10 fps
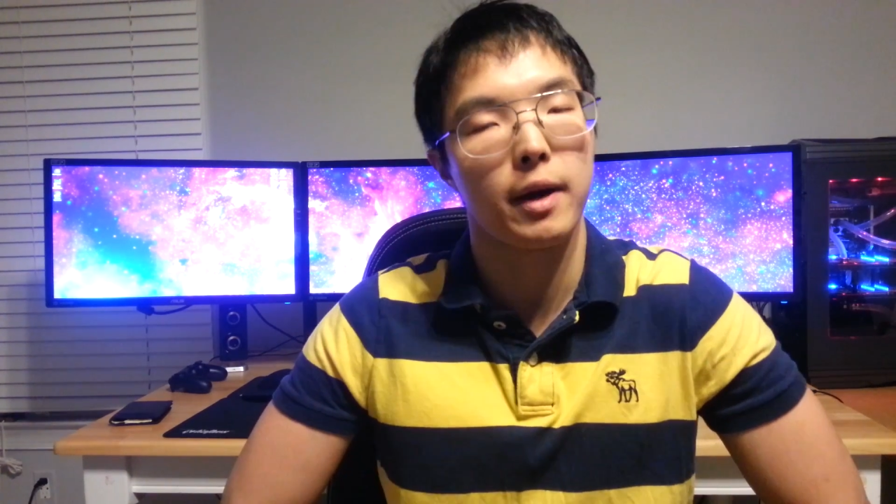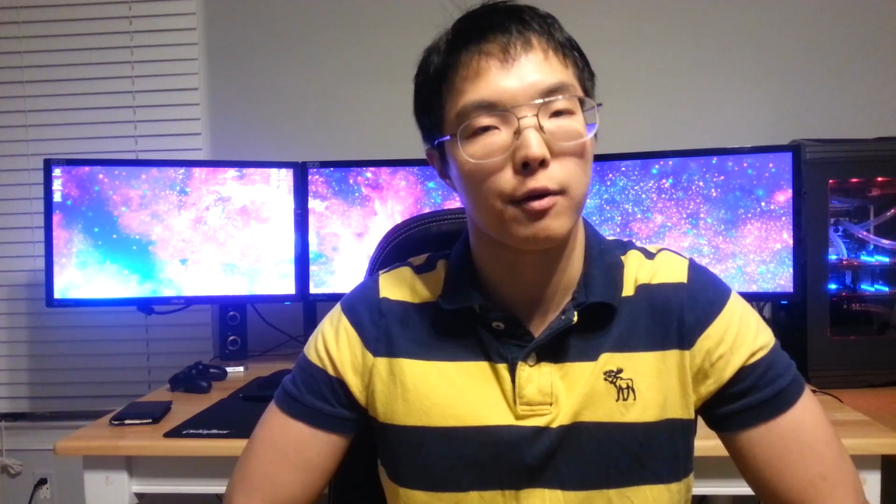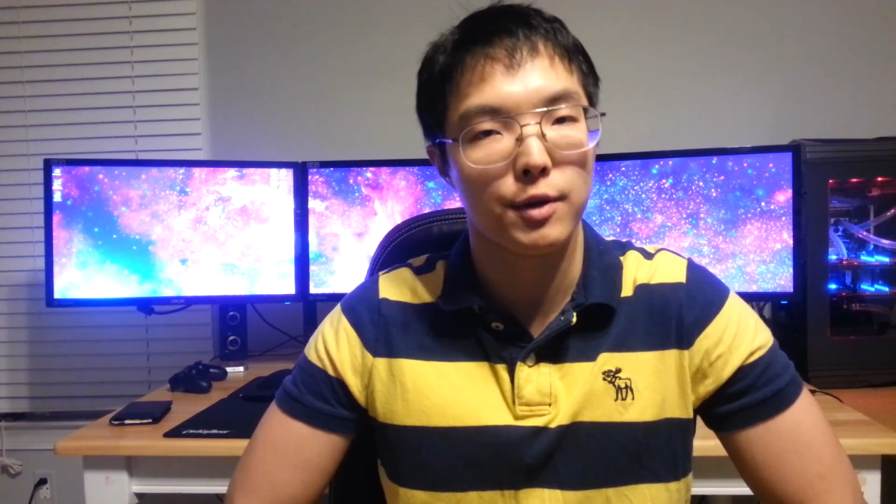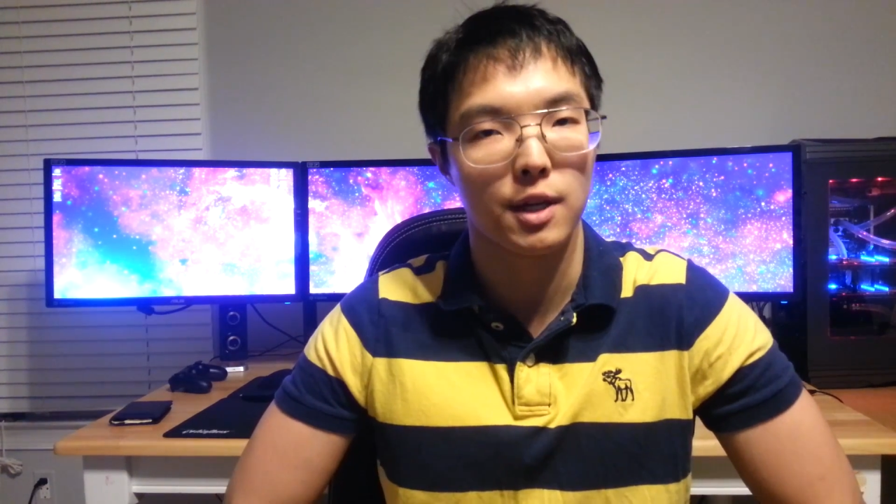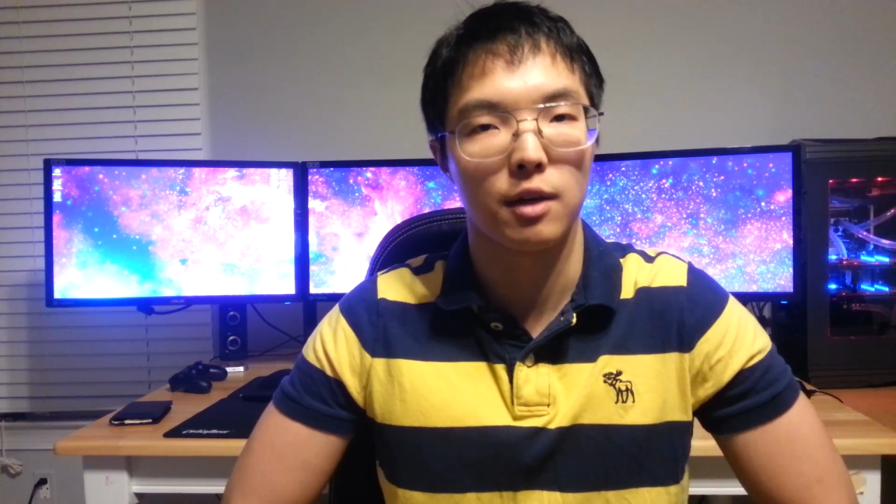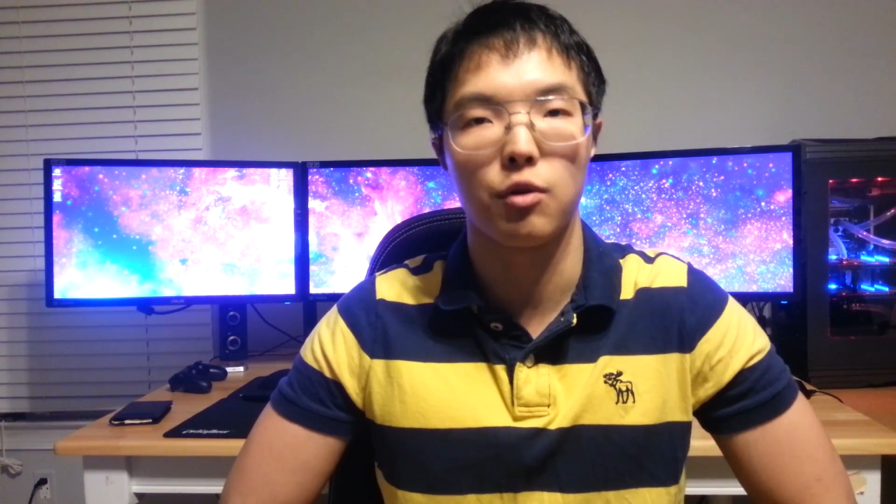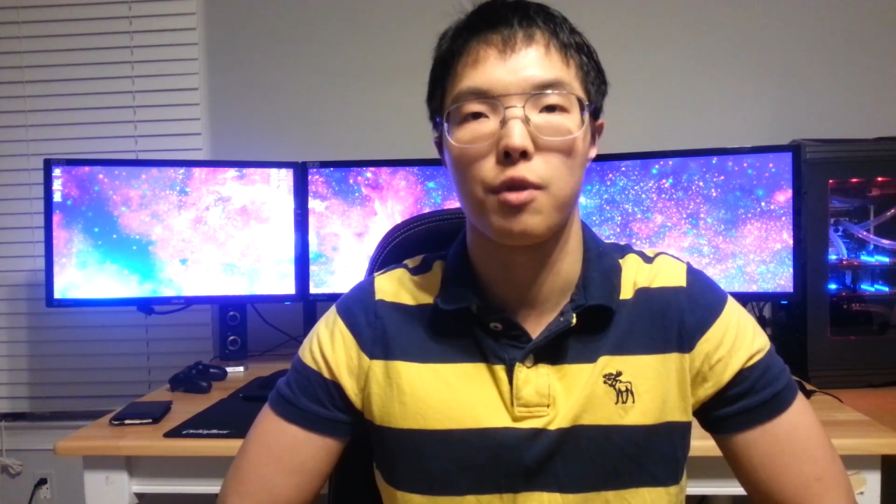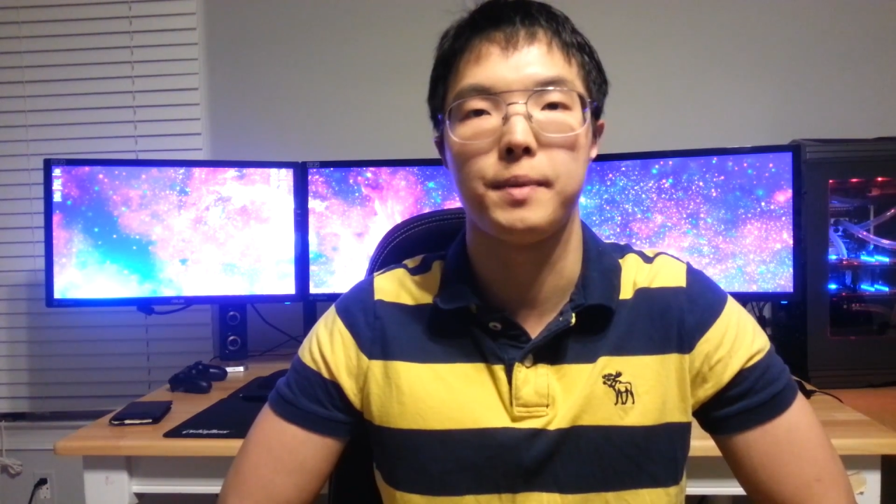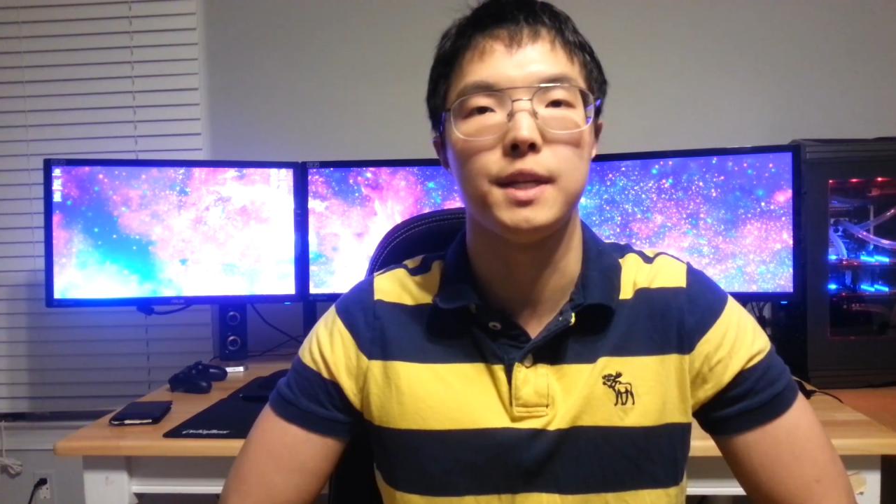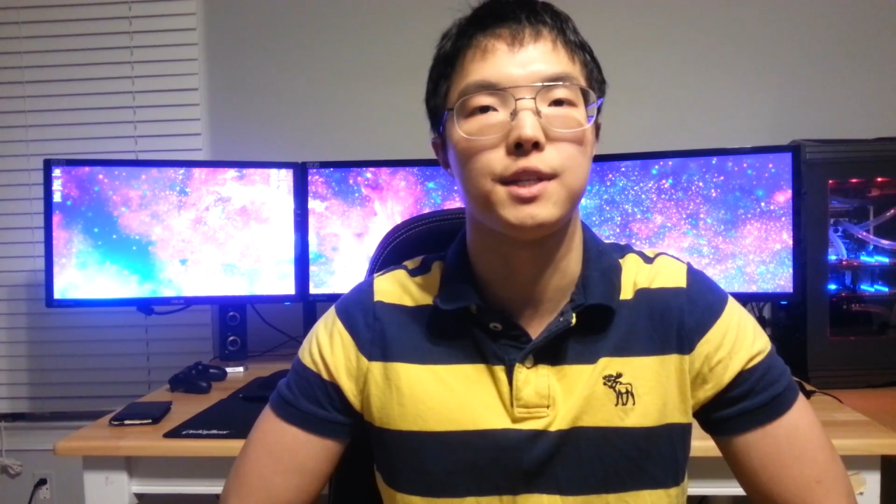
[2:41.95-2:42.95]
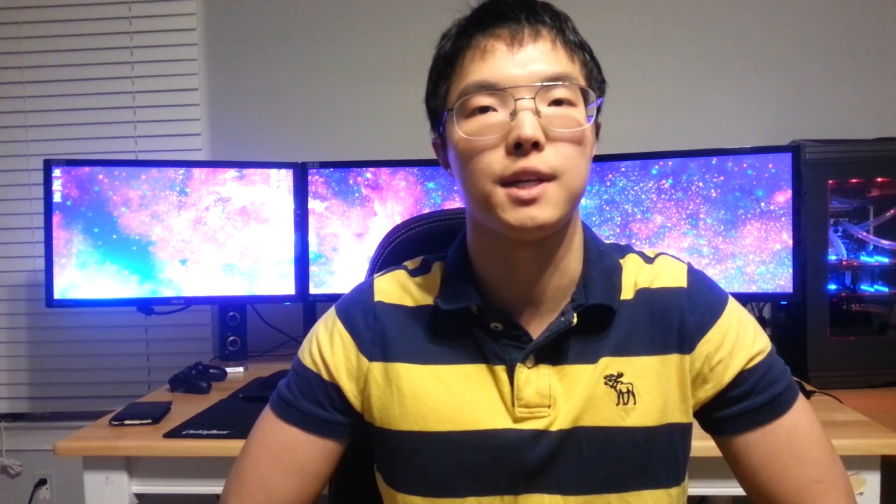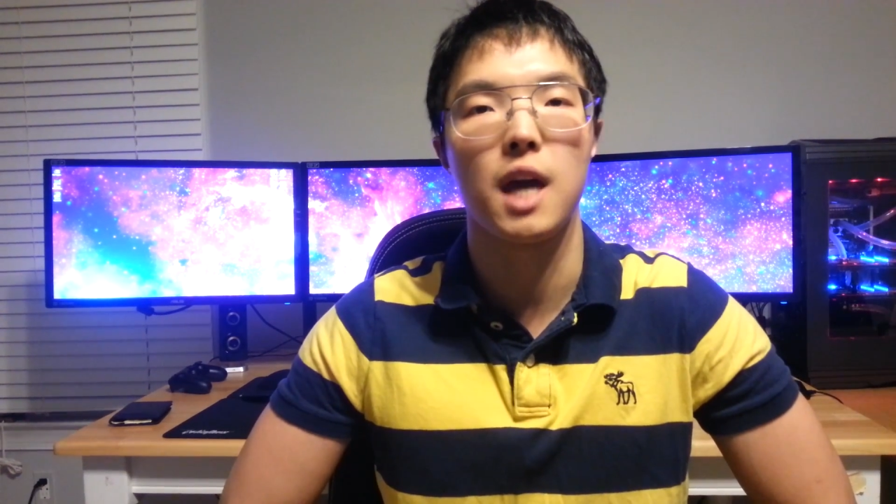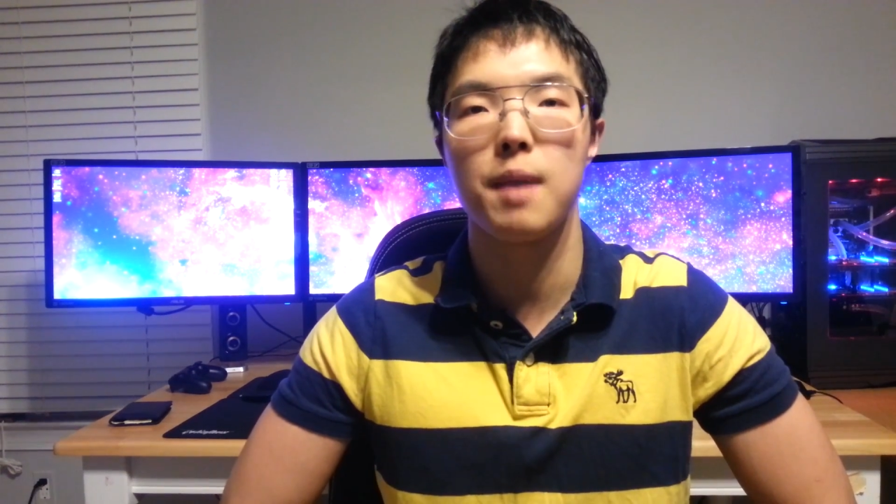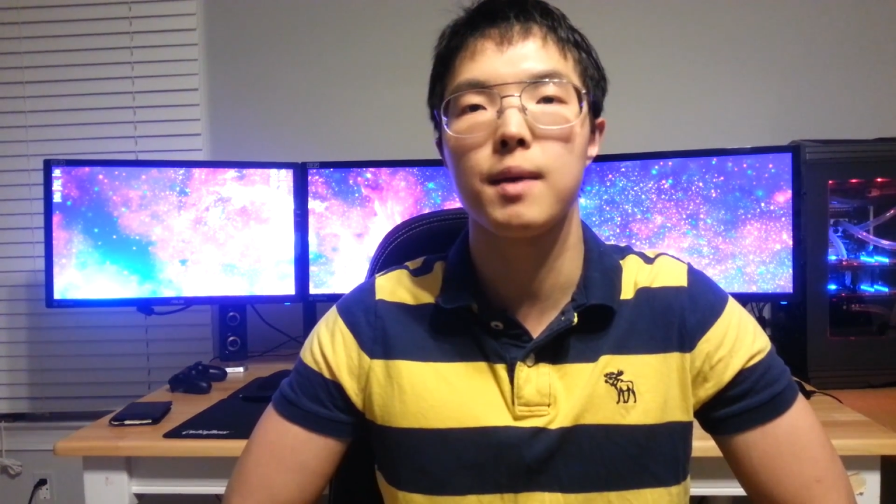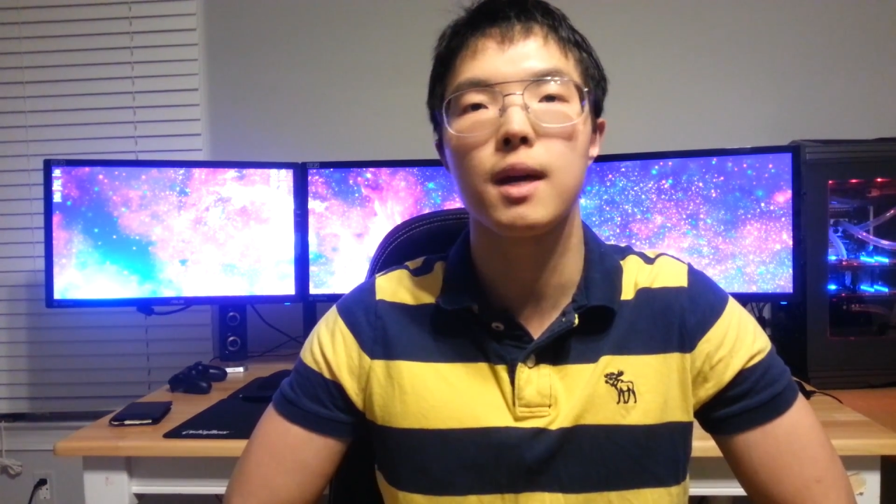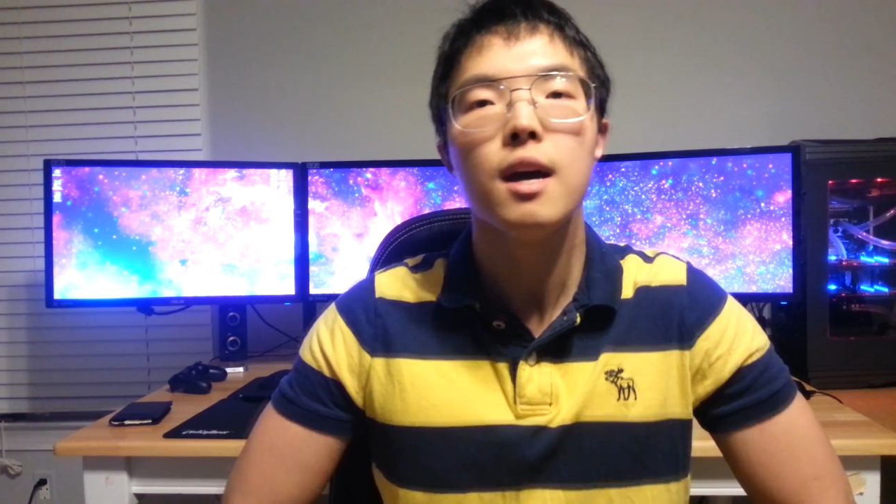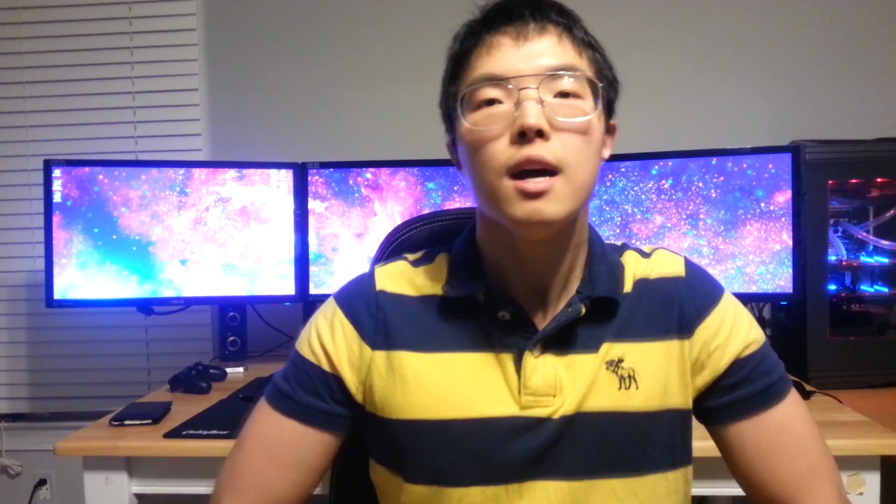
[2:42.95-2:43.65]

microstutter or PC gaming,